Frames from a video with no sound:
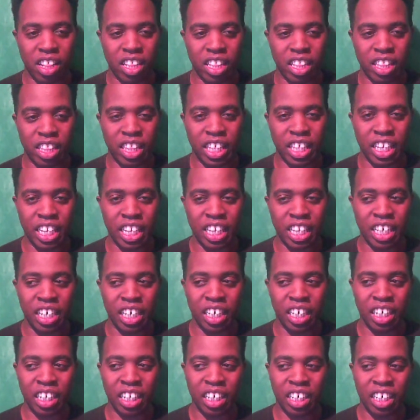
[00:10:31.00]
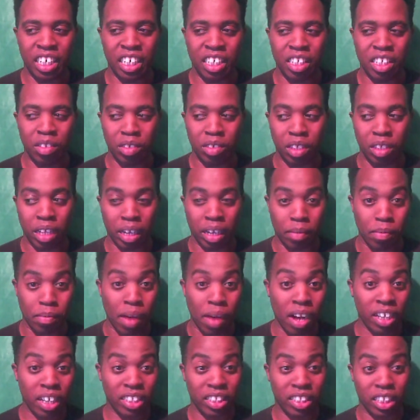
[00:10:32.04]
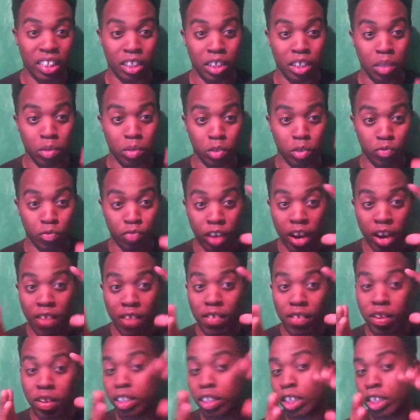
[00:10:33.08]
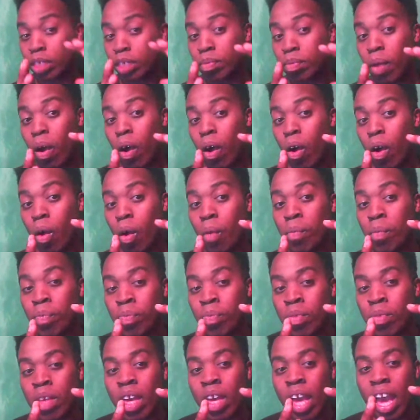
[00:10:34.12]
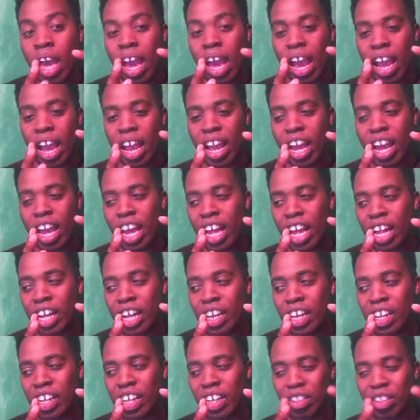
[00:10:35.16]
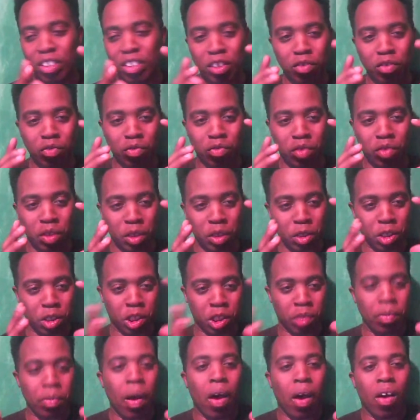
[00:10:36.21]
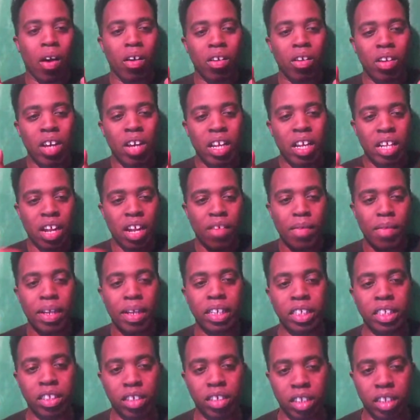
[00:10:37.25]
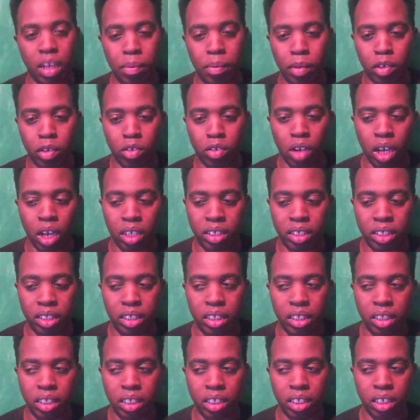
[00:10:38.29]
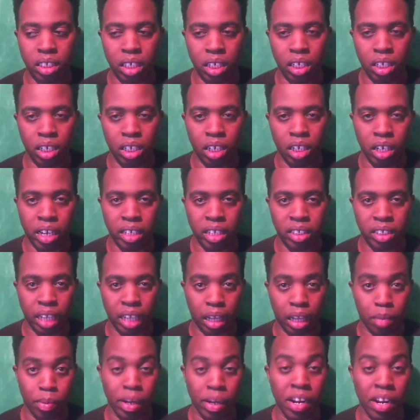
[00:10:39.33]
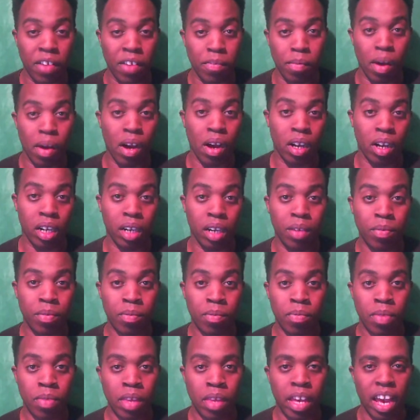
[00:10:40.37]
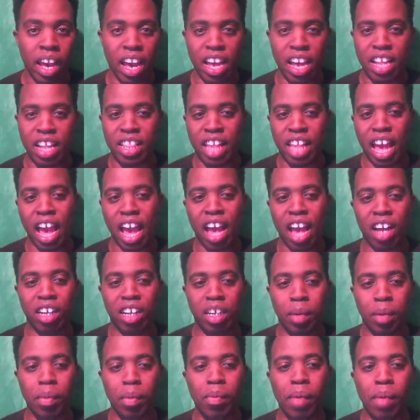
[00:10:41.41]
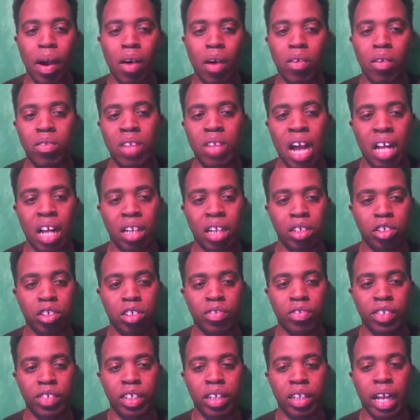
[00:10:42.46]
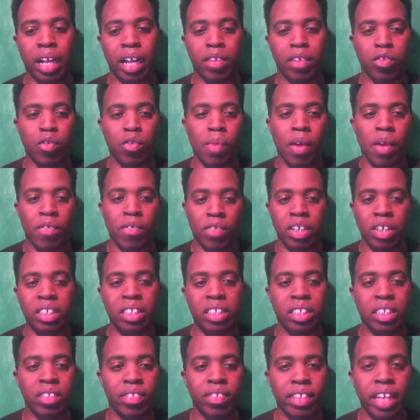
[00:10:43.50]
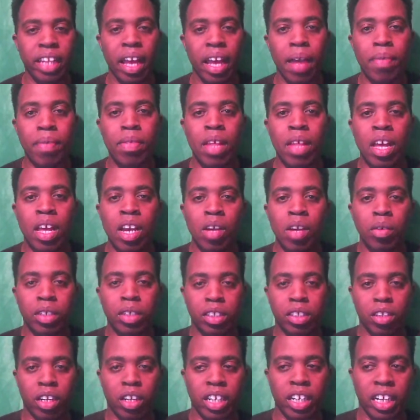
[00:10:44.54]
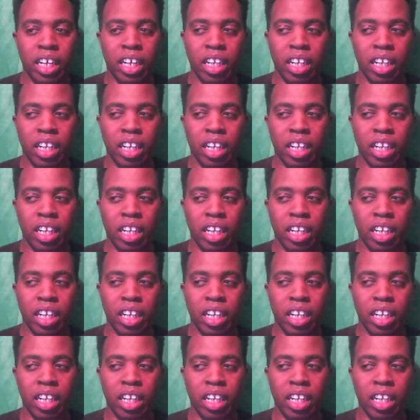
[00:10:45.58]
there was like a manga section that was very, very small, and it just small. And I managed to come across this encyclopedia of manga, and that coupled with my own knowledge of it, like through my friends and stuff like that, we started